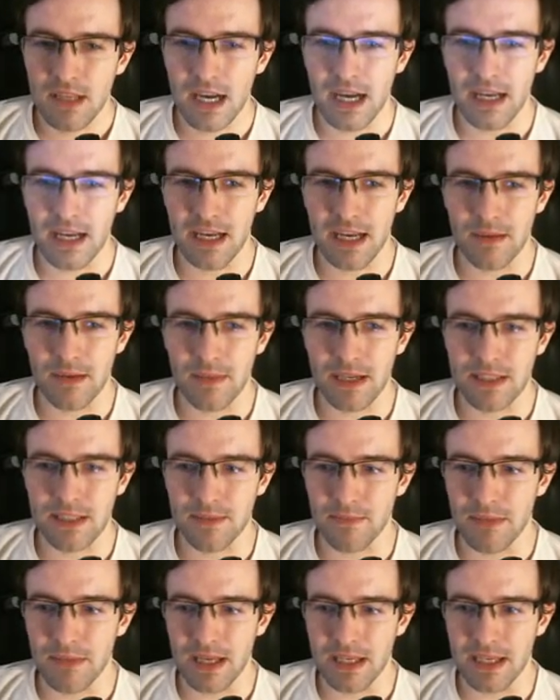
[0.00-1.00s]
I got to make
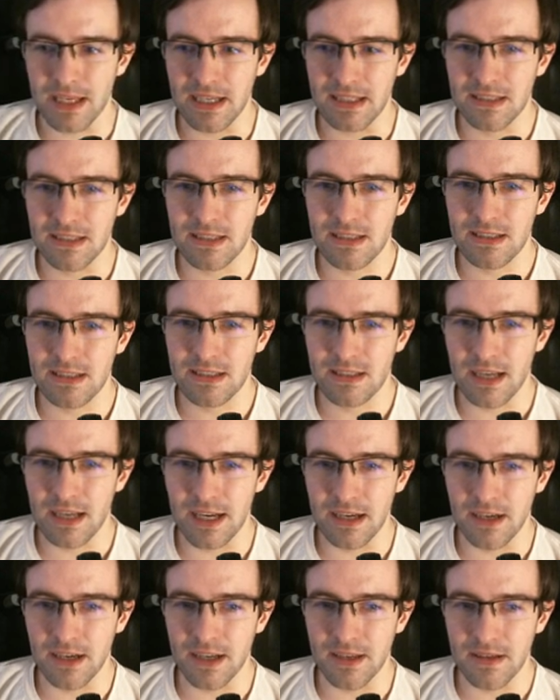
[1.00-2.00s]
some med kits.
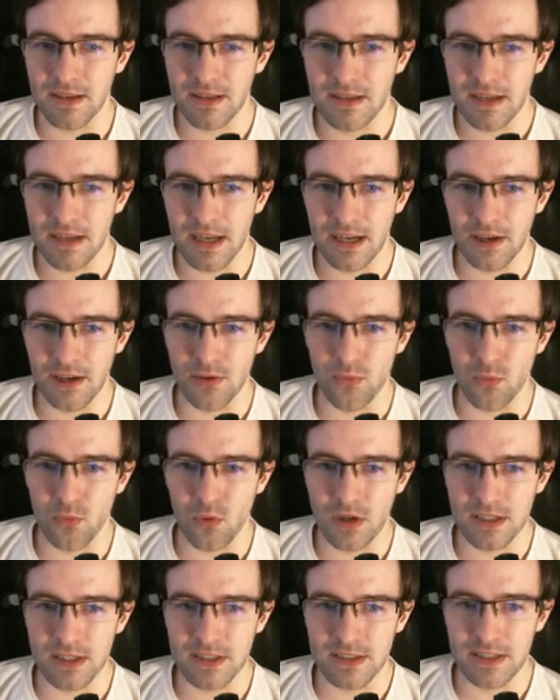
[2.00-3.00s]
Hang on. Hang on
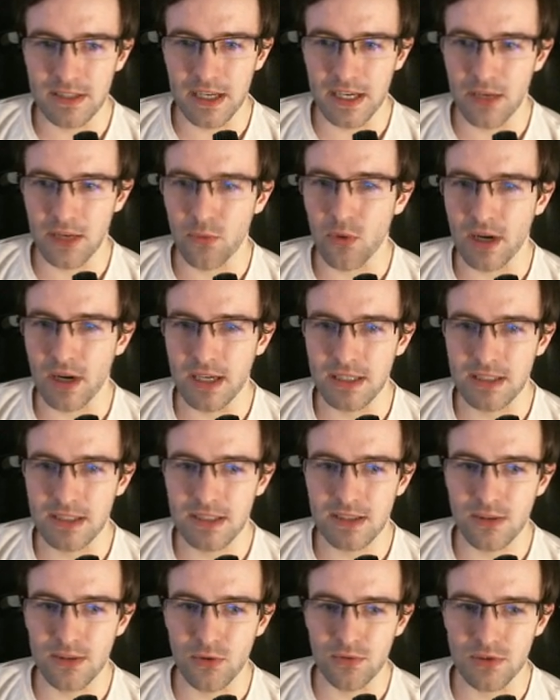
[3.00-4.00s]
one second.
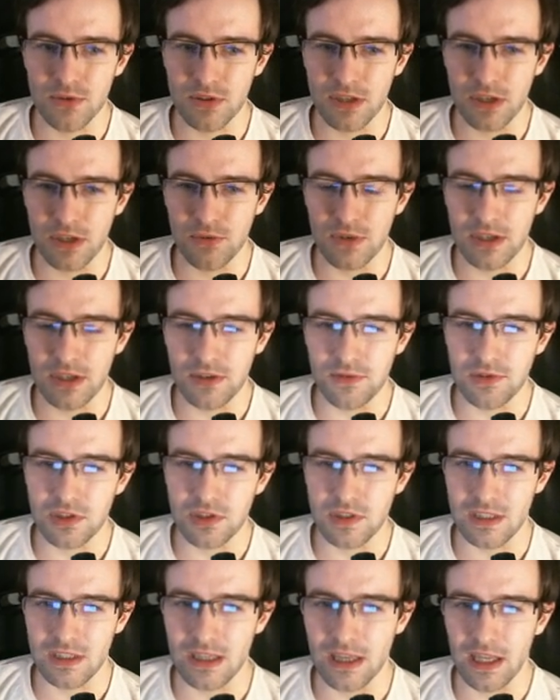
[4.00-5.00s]
Wait. You you
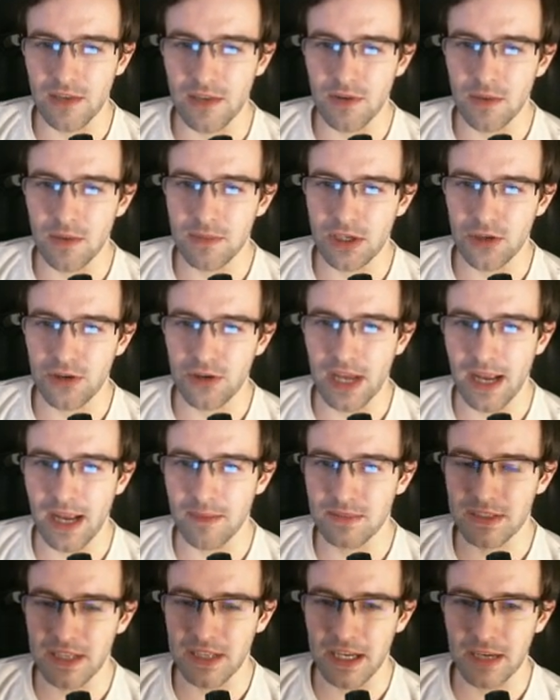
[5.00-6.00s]
just live up to your
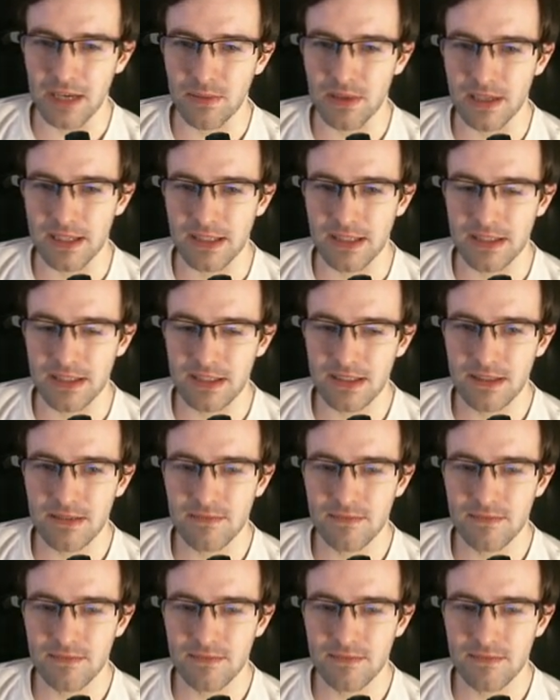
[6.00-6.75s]
namesake, please.